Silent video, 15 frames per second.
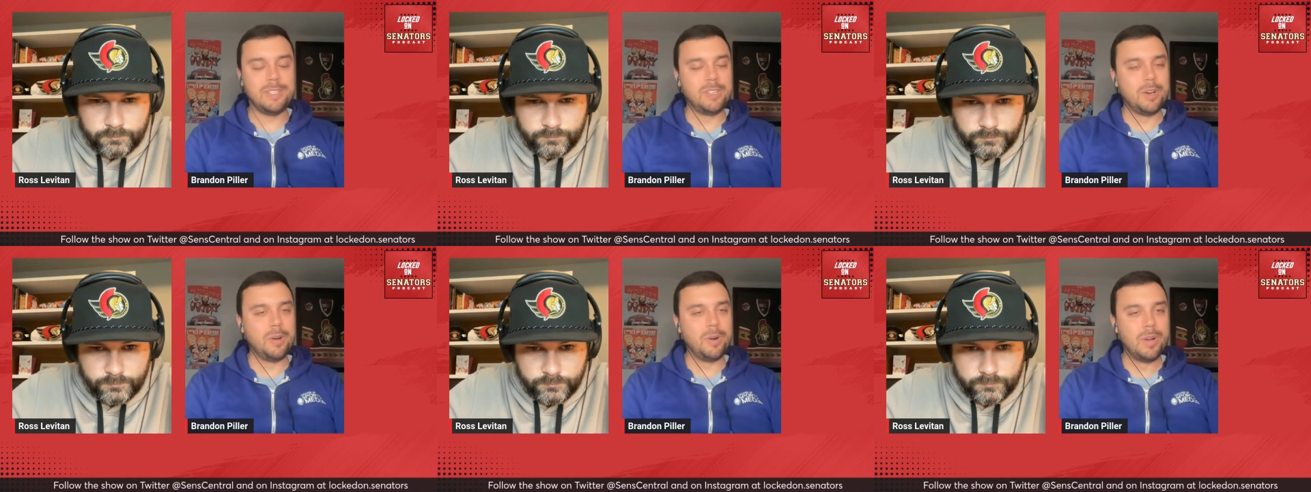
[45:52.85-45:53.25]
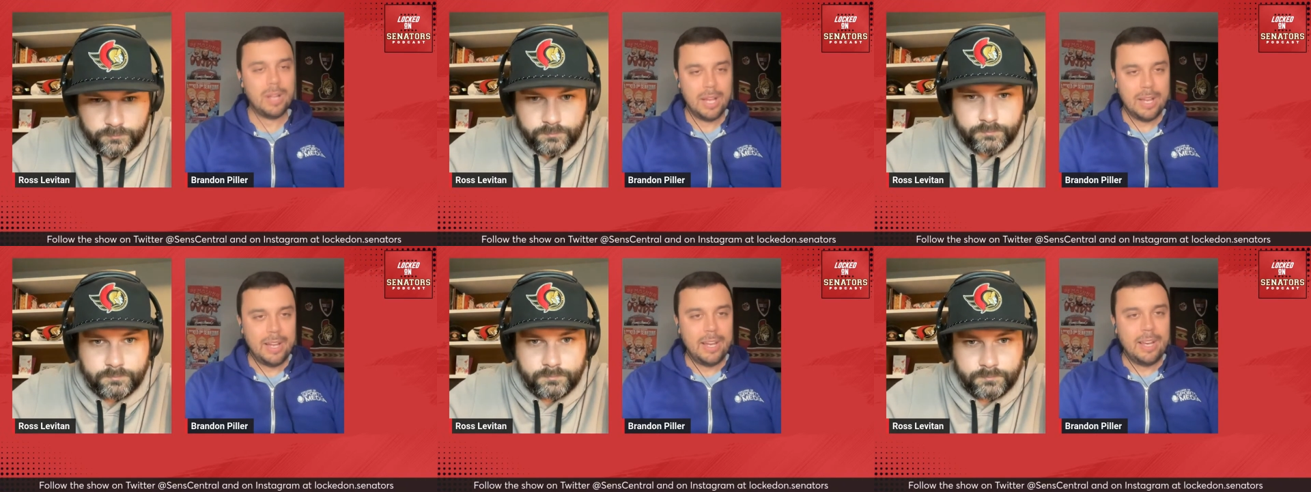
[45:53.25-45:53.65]
Speaker 1: So
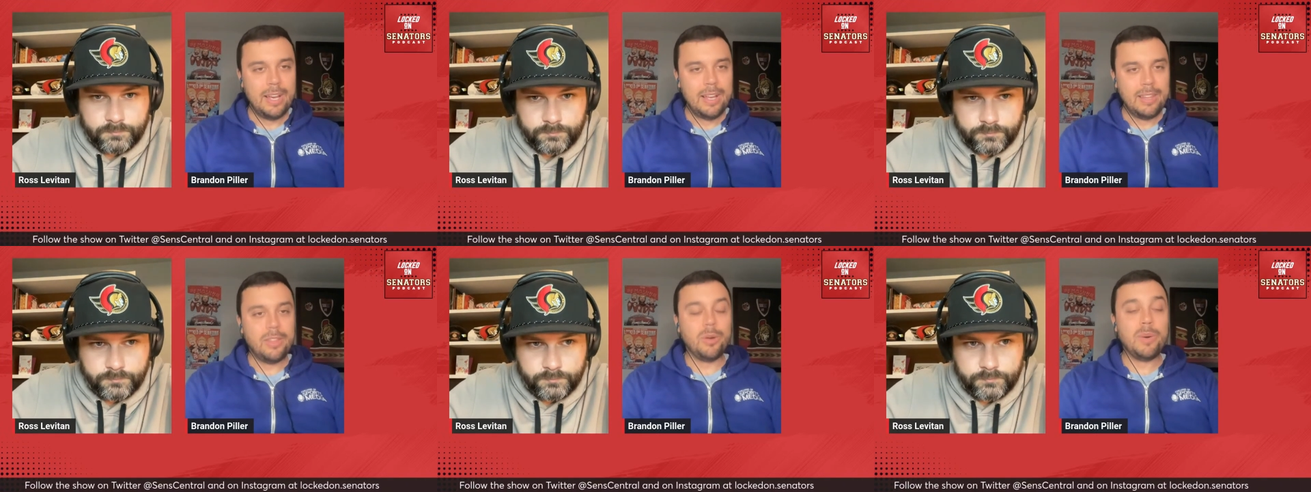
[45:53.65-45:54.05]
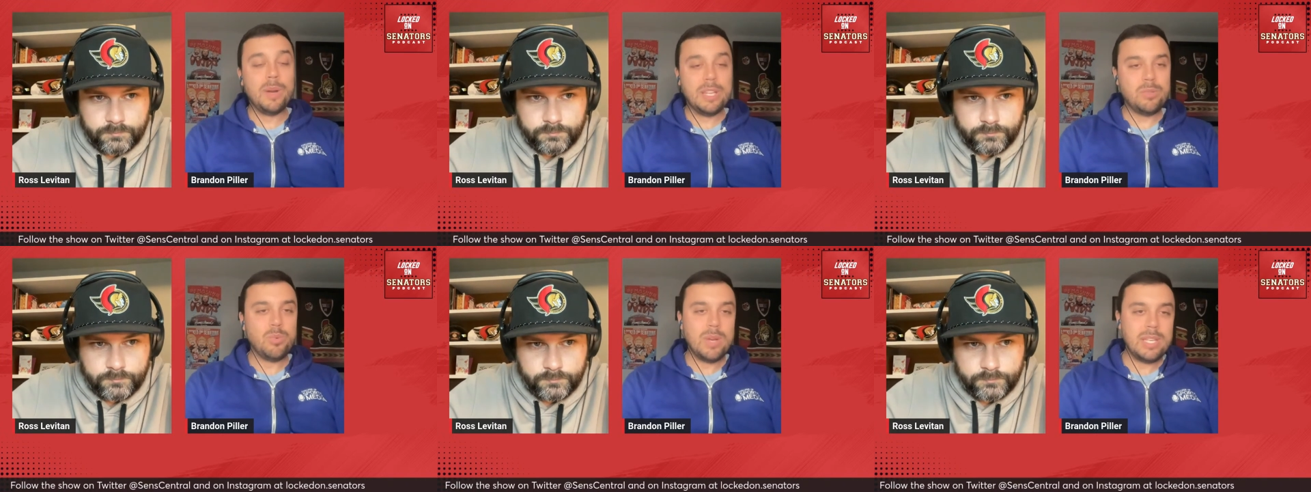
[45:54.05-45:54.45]
there
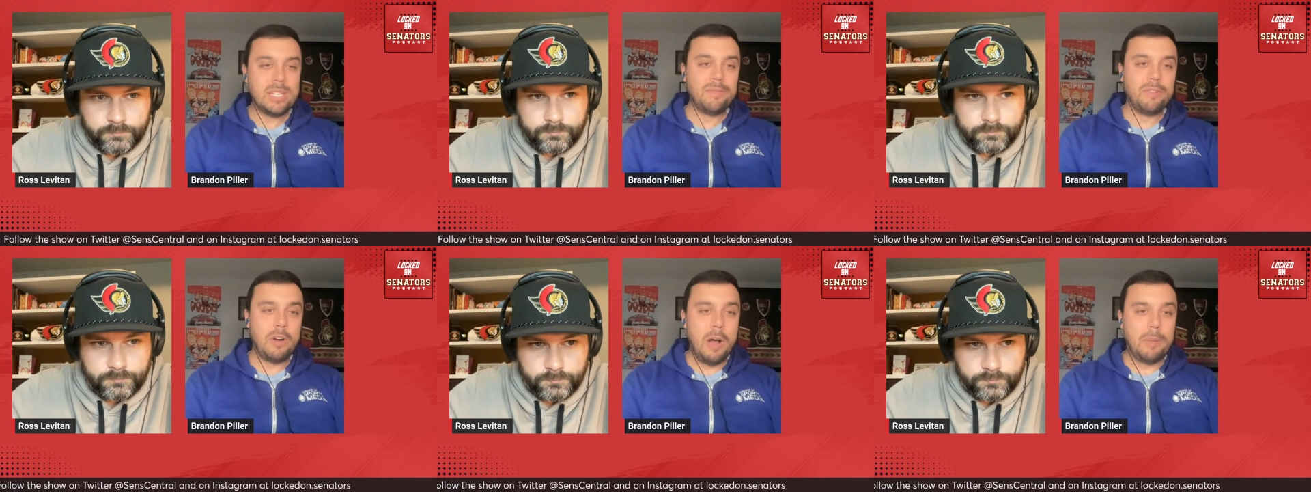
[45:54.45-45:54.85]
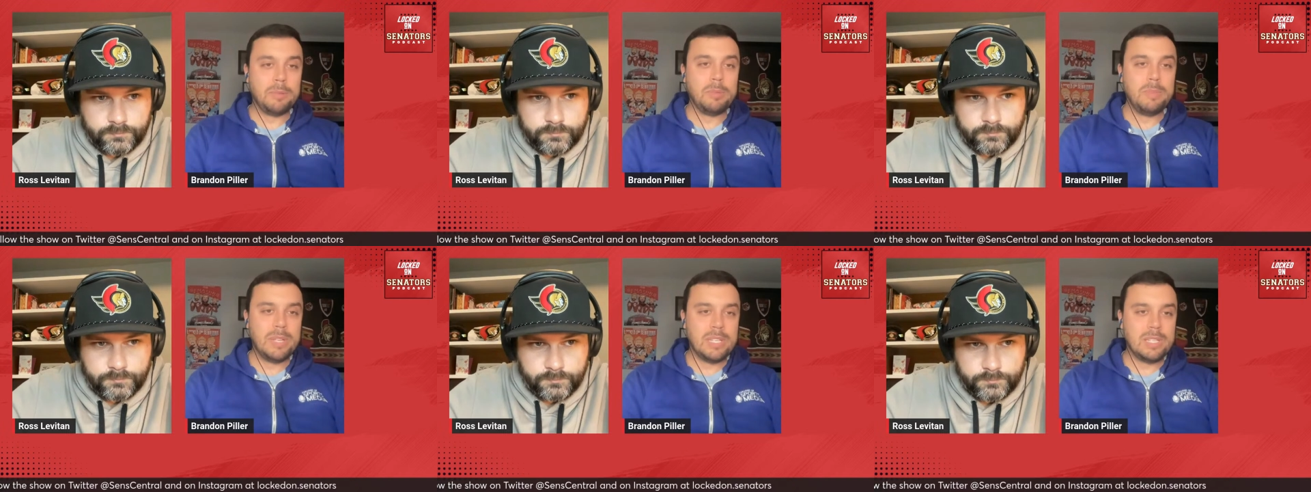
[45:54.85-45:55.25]
is reason for
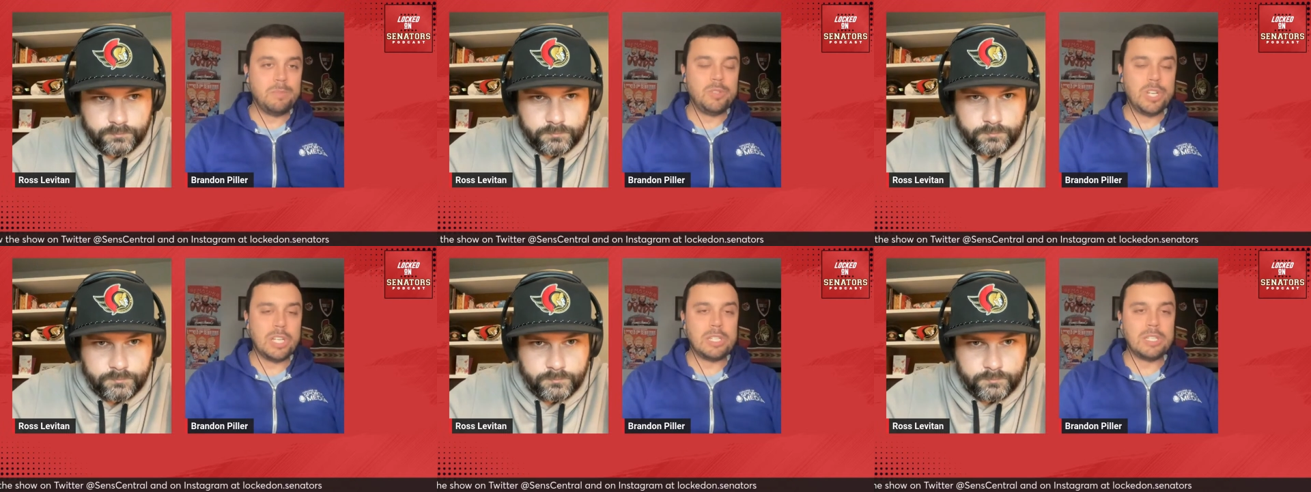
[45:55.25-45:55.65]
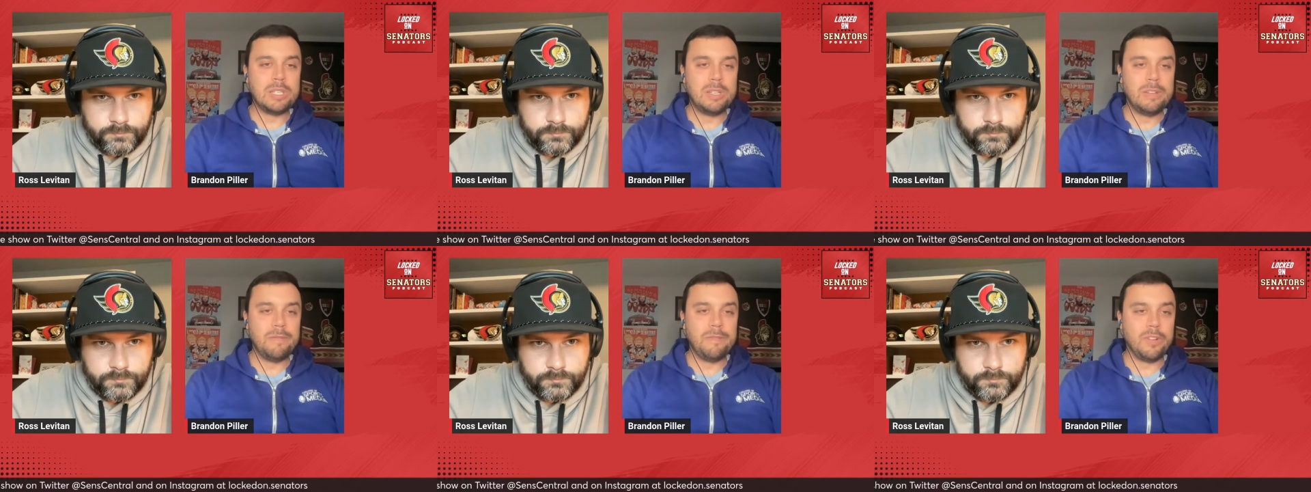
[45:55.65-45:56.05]
optimism just